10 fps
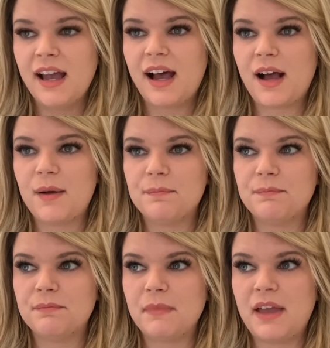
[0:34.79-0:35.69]

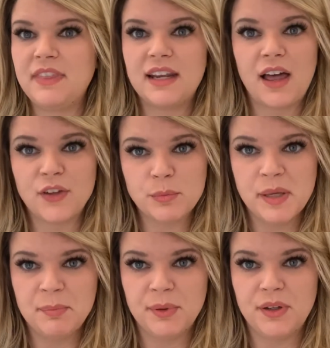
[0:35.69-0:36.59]
And then other
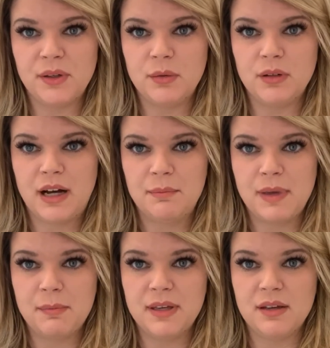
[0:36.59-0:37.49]
people,
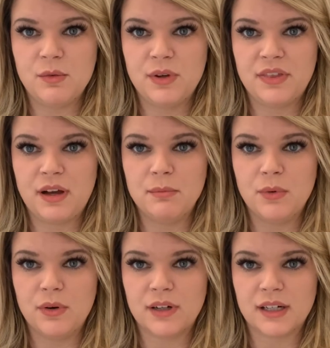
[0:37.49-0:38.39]
maybe with a
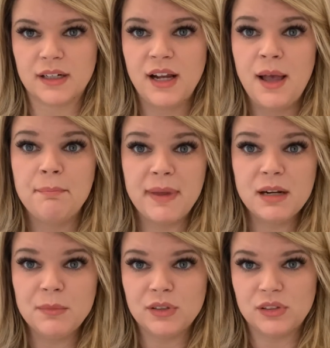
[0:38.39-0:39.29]
more
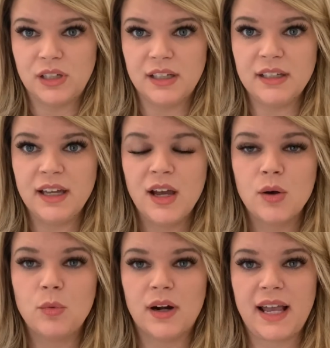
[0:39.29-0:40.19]
minimal look,
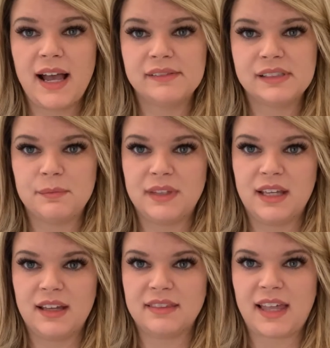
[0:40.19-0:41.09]
want to have
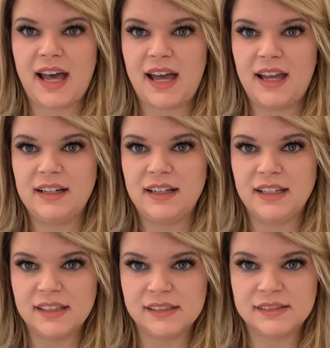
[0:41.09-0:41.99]
something that
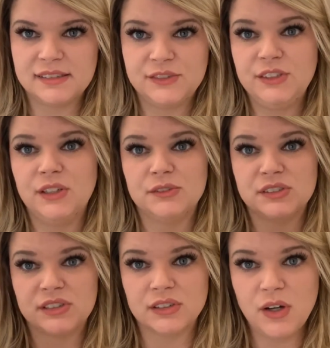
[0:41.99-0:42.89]
is,
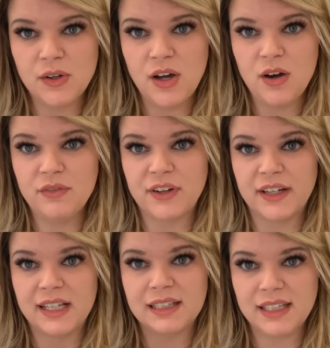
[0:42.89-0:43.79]
just a logo,
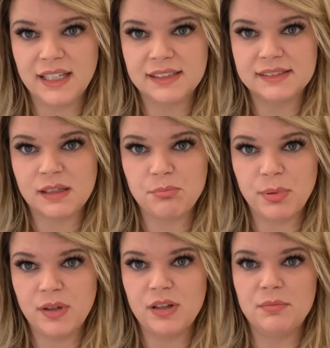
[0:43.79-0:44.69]
very clean,
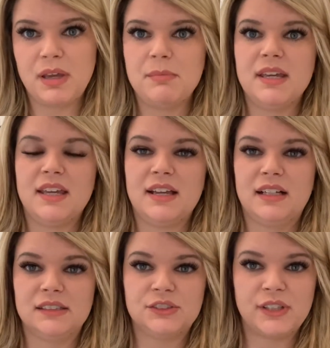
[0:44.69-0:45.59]
simple, maybe
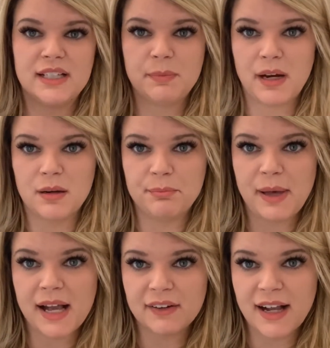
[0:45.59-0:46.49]
a transparent
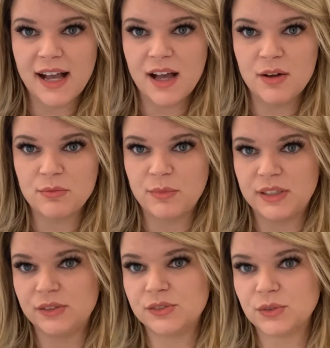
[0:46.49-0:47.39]
background
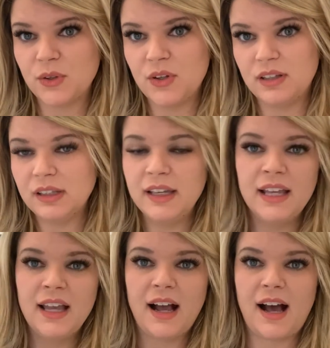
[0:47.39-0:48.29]
when you scroll,
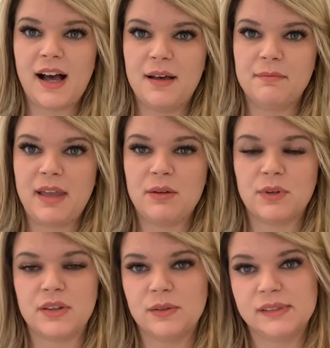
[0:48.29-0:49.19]
and
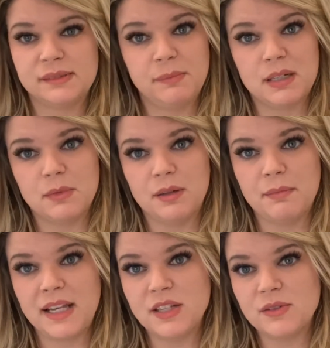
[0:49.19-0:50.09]
one of those minimal
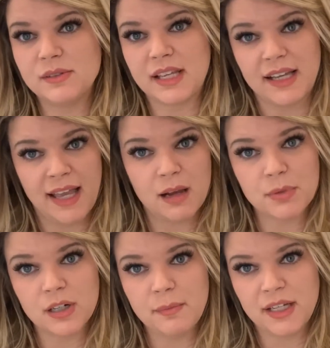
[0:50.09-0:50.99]
menus, like a
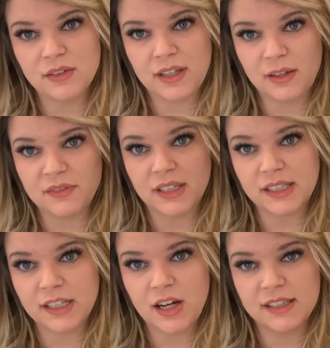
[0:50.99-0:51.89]
hamburger menu that you have to
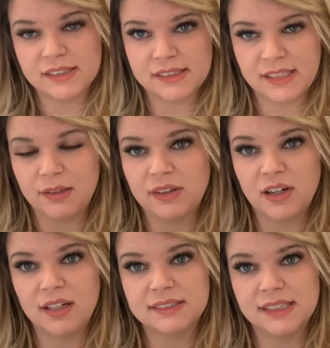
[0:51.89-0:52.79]
click on to see the
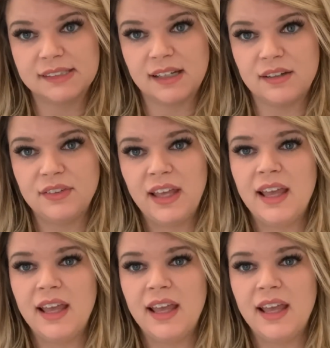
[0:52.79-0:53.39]
contents of.